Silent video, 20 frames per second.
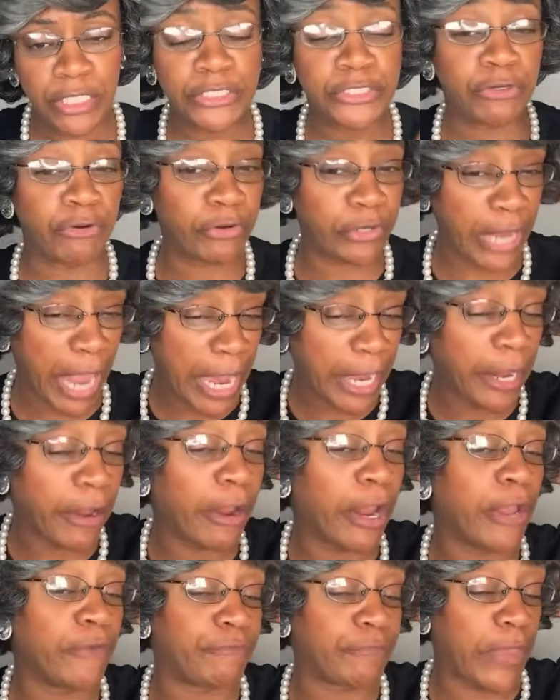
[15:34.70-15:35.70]
Your children got
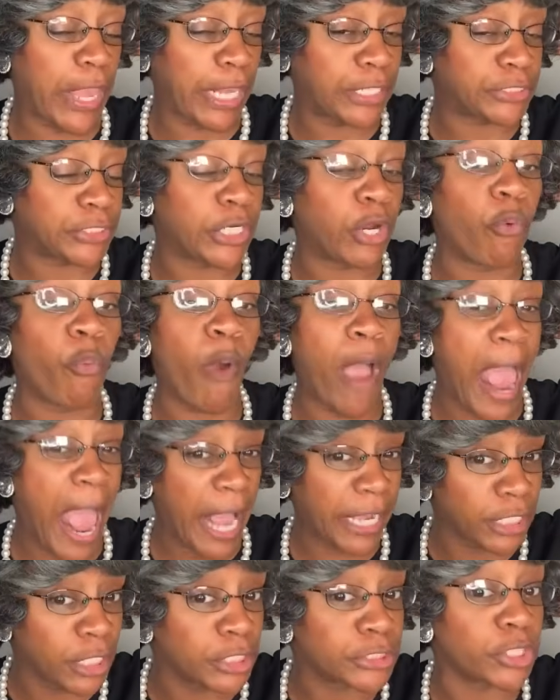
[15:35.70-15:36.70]
an ear infection.
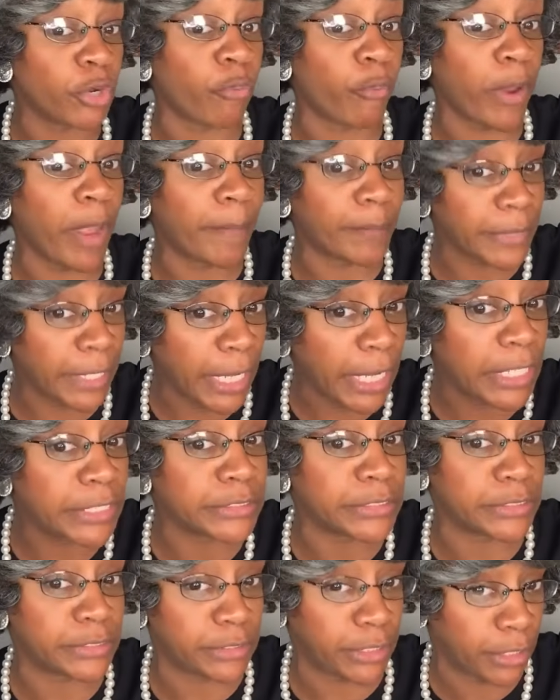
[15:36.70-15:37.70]
Why? Because of
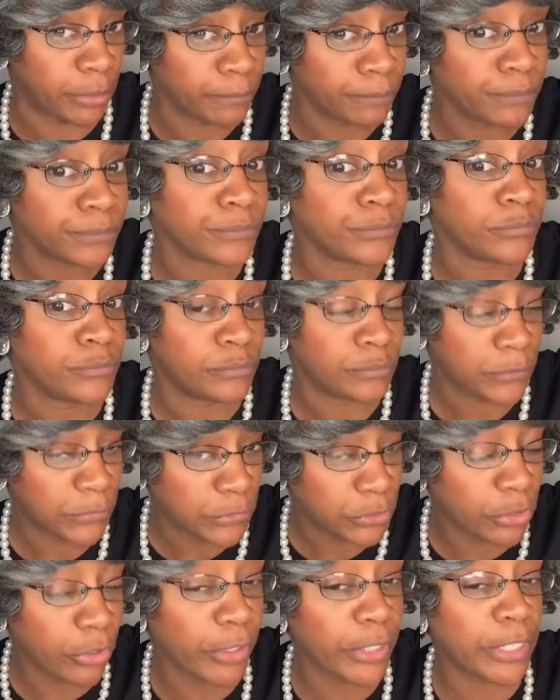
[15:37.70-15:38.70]
remnants.
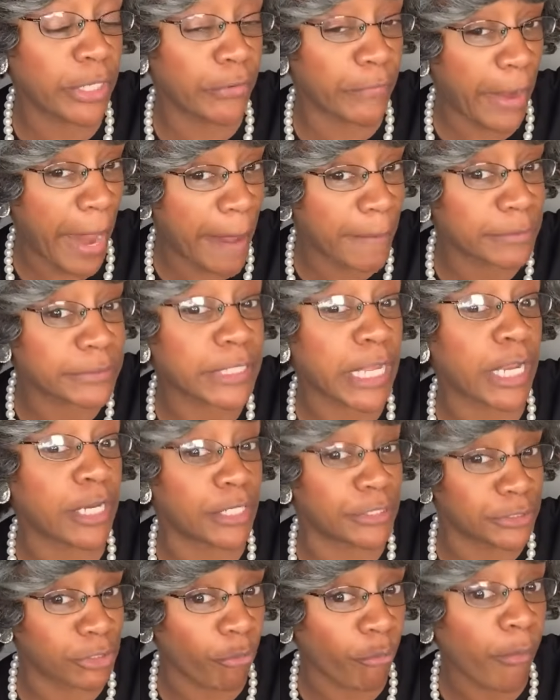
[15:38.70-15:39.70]
Turn to your neighbor and say,
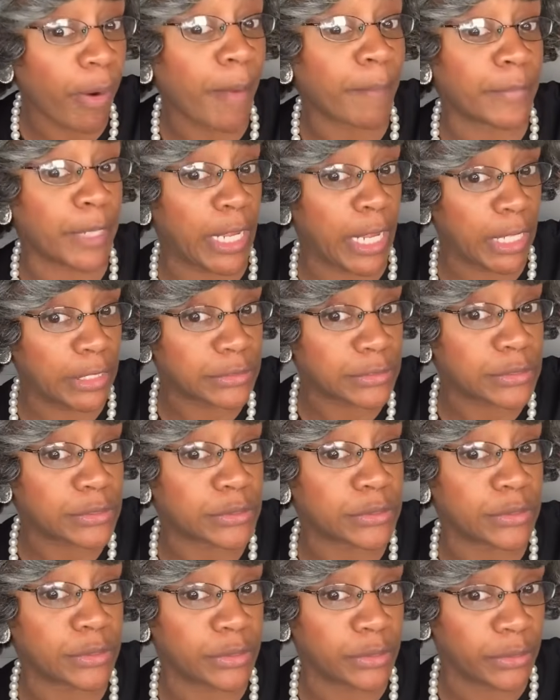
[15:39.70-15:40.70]
because of
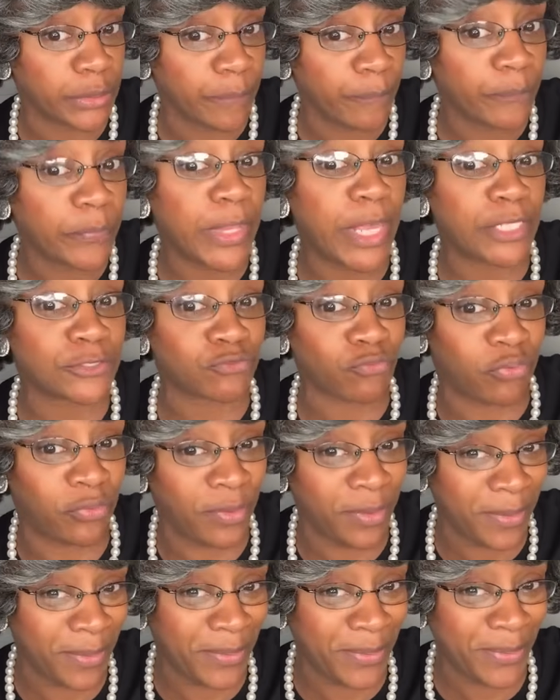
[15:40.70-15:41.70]
remnants. That's
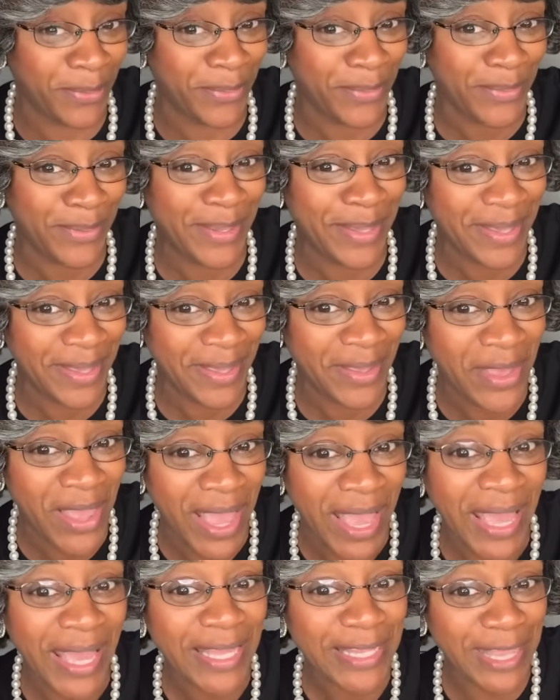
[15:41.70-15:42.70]

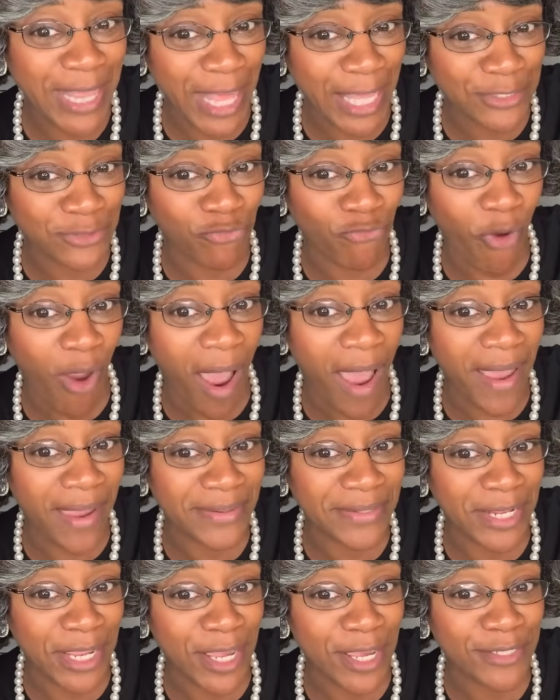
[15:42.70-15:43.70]

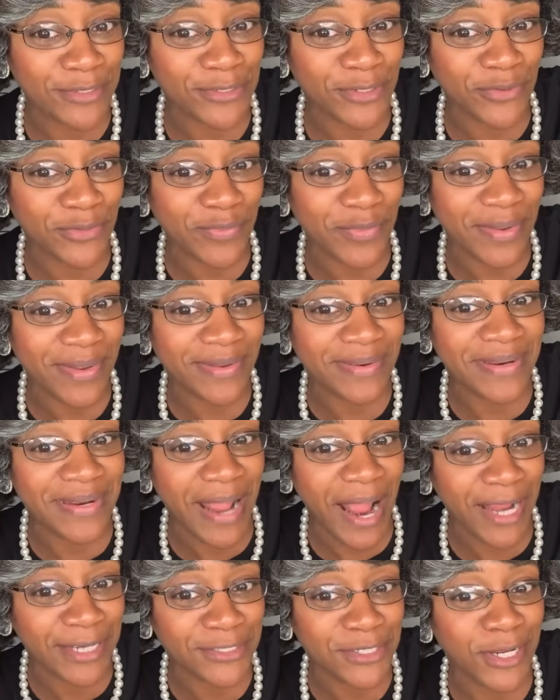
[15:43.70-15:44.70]
right, DJ.
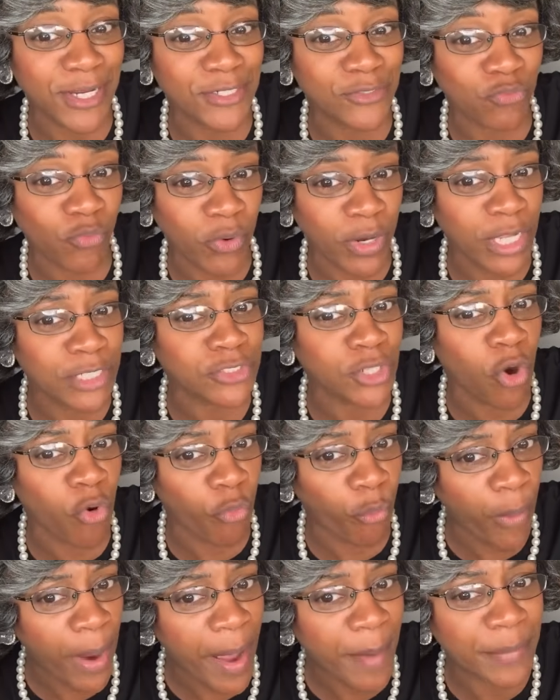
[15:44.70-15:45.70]

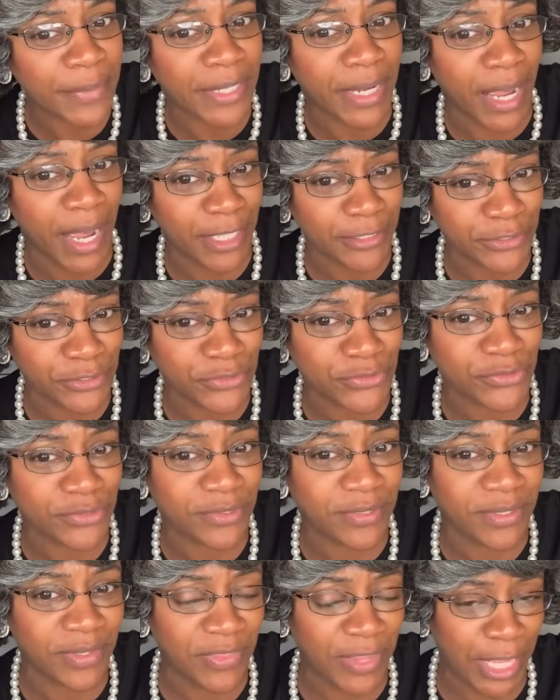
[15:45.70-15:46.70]
1922
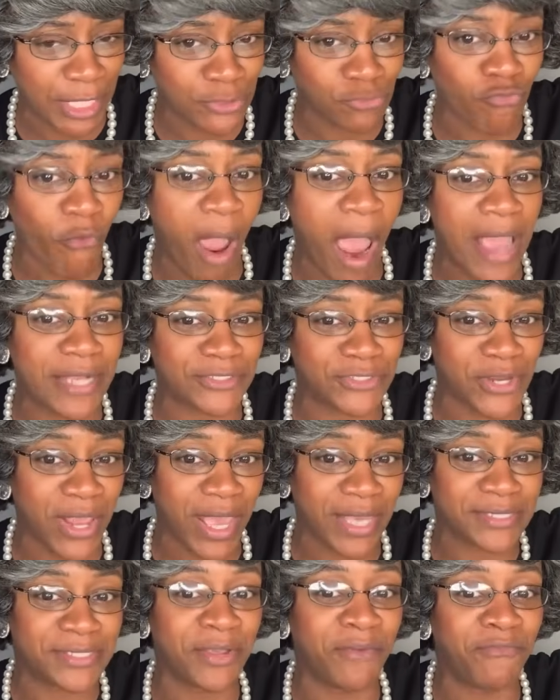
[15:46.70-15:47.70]
remnants. That's right,
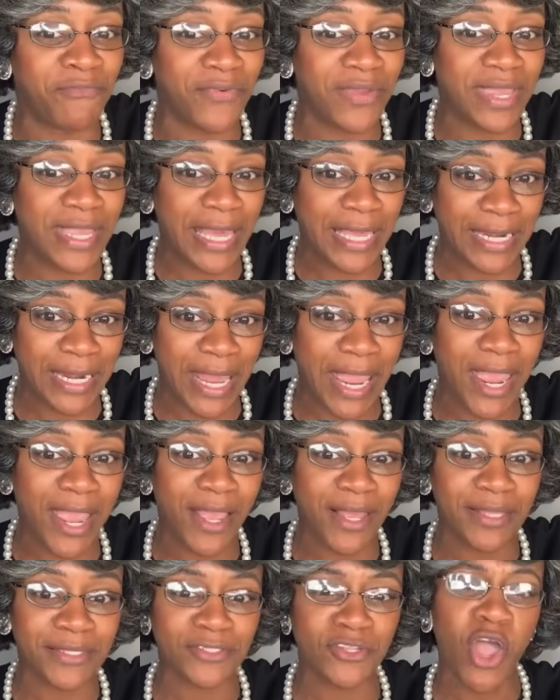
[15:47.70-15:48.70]
Jacksonville
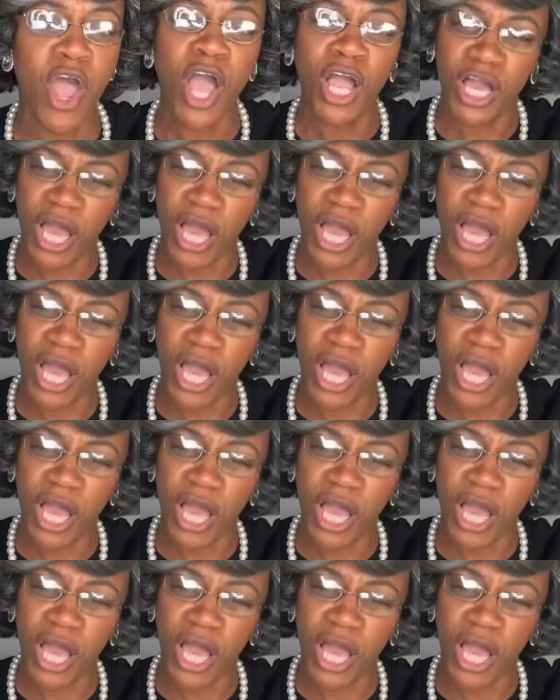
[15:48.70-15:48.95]
nails.